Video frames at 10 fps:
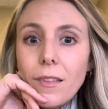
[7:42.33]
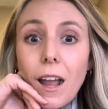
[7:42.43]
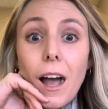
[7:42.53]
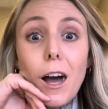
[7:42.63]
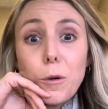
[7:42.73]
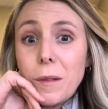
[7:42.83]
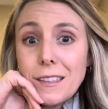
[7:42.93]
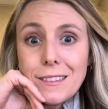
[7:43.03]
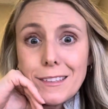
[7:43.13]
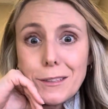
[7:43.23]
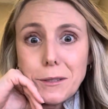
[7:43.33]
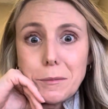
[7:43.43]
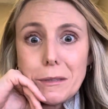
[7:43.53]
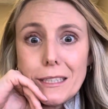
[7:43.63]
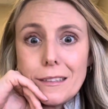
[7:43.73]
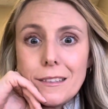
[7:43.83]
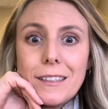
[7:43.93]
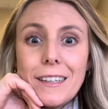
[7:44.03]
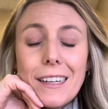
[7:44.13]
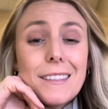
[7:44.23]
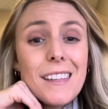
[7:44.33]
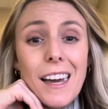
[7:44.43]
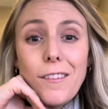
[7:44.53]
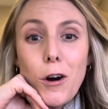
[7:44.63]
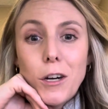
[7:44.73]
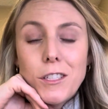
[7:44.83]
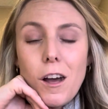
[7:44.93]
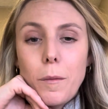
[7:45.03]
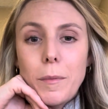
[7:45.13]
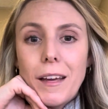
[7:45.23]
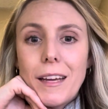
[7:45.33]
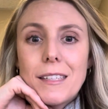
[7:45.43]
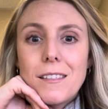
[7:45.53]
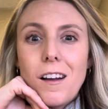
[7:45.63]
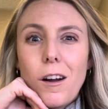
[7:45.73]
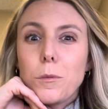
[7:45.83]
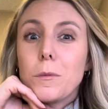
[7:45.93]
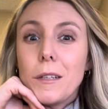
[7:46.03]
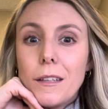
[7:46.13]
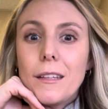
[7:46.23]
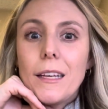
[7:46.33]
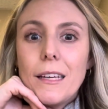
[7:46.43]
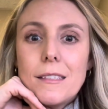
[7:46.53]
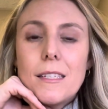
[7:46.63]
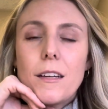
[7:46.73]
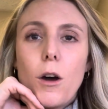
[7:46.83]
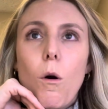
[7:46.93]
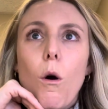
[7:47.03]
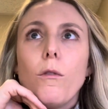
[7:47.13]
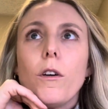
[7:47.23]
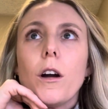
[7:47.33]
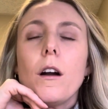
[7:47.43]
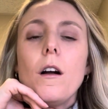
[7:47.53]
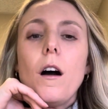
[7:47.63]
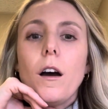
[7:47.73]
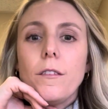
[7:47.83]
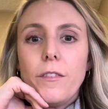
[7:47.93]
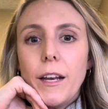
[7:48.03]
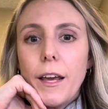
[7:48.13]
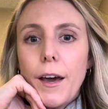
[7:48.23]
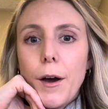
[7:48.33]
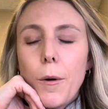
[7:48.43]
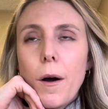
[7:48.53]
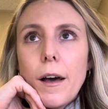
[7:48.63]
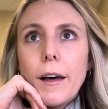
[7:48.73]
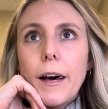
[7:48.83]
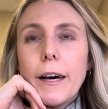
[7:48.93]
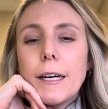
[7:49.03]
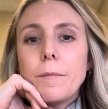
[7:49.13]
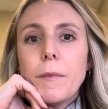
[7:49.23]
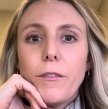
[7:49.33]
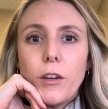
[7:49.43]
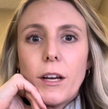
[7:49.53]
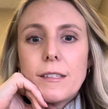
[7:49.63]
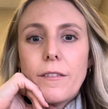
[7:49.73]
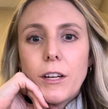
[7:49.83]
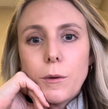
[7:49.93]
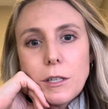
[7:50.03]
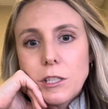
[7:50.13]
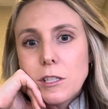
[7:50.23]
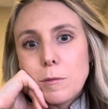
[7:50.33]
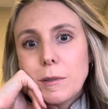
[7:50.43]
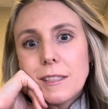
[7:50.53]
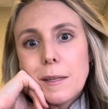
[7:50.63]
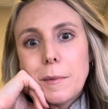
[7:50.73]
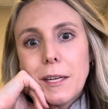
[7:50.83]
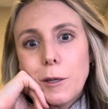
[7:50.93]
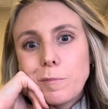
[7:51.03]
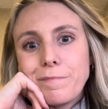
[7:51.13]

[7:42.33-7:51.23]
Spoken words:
I hope that's clear as mud. It's kind of a hard topic. It's not really easy to go over on video. If you guys have any questions, please let me know.